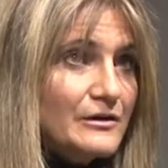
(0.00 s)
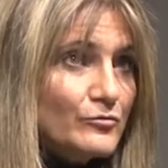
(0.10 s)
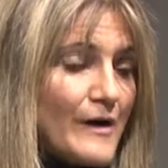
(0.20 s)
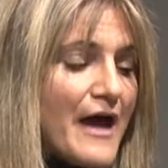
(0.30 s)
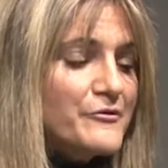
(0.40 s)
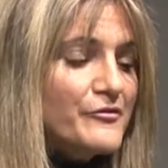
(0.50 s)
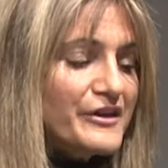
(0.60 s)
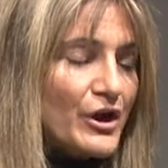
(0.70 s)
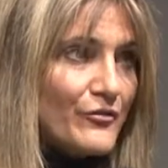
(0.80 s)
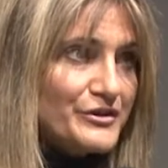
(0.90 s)
rather
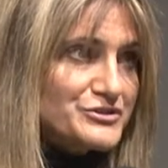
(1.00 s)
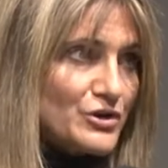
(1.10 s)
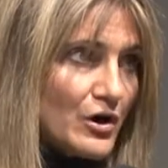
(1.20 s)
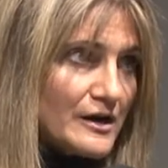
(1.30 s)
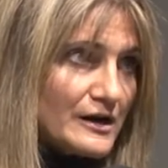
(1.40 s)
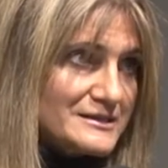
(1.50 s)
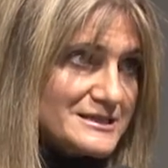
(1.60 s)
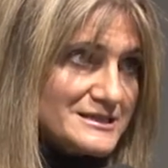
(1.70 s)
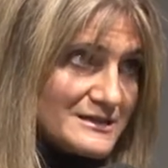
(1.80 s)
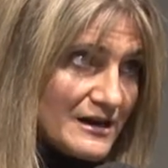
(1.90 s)
than on the dark
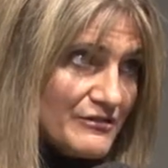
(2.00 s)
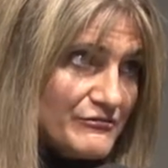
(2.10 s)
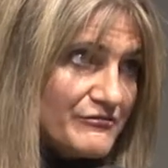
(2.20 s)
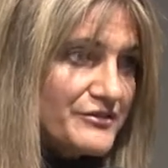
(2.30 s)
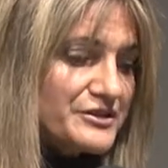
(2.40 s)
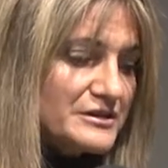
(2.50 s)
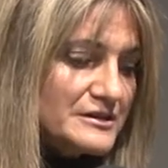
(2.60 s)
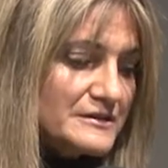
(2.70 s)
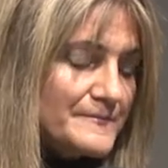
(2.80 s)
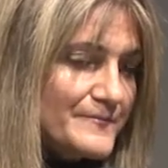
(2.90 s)
stuff,
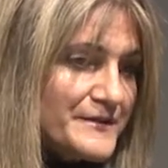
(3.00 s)
the